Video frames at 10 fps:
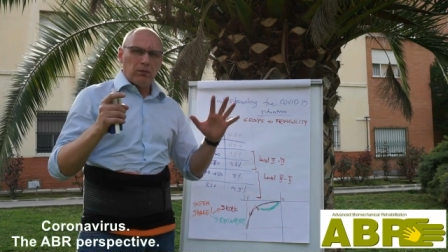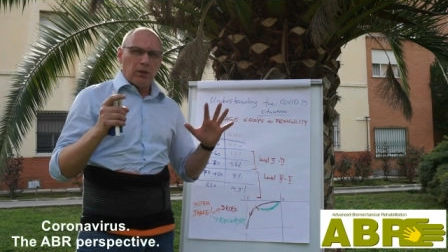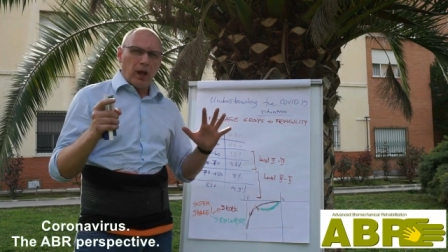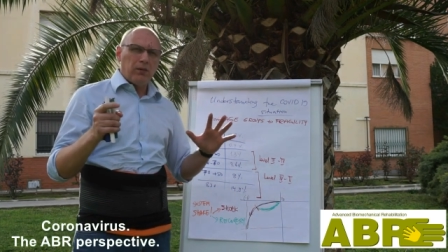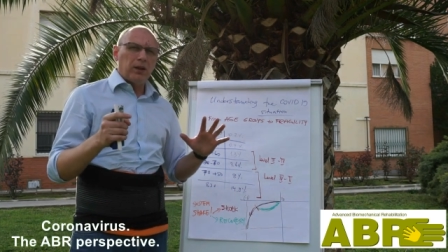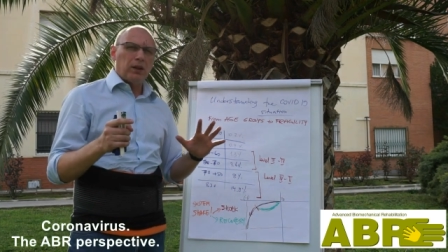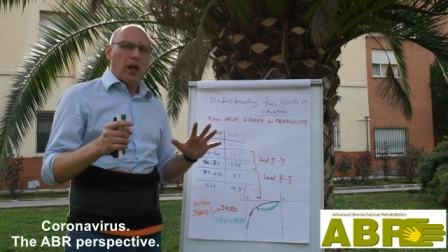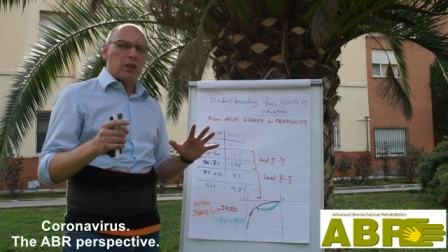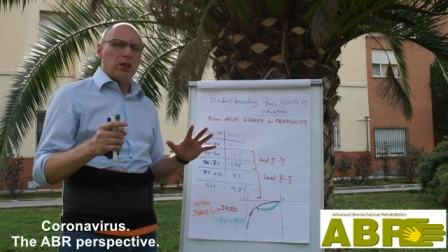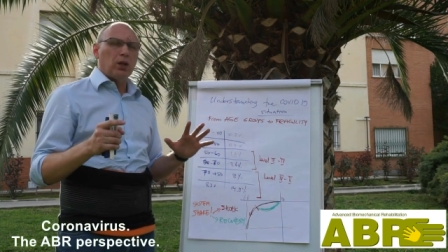having the
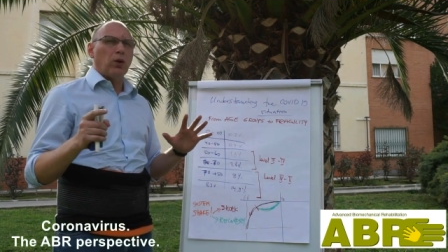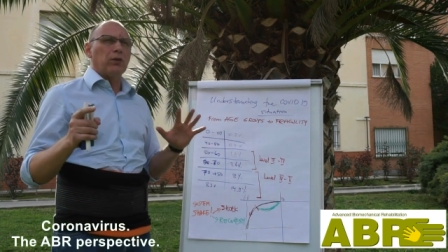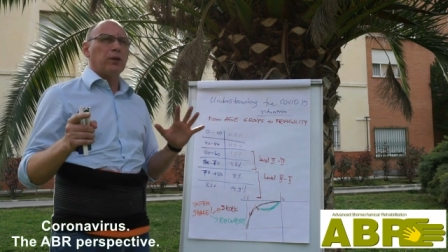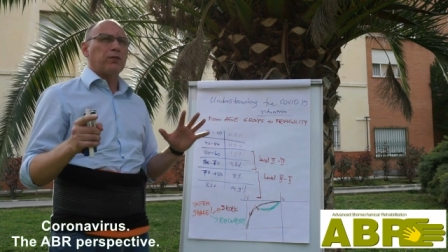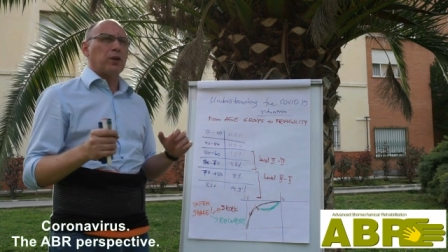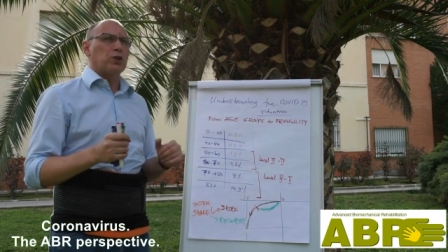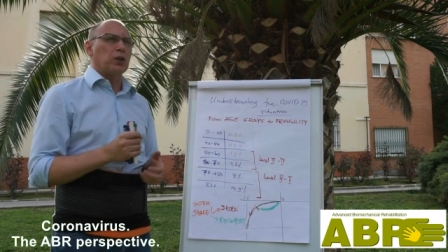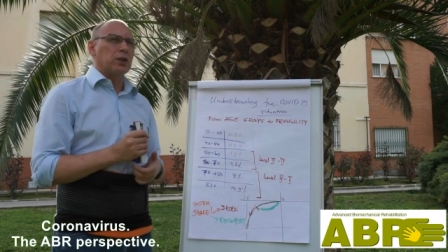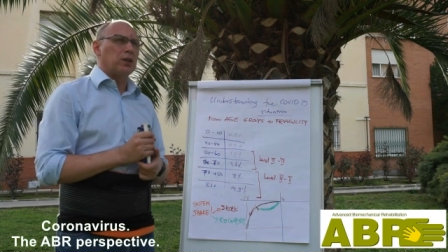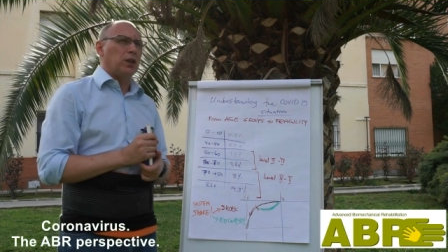idea of the
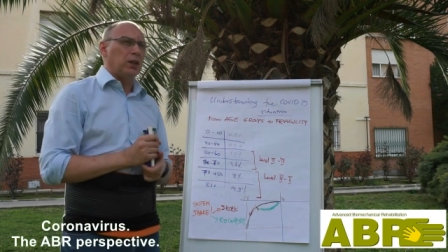fragility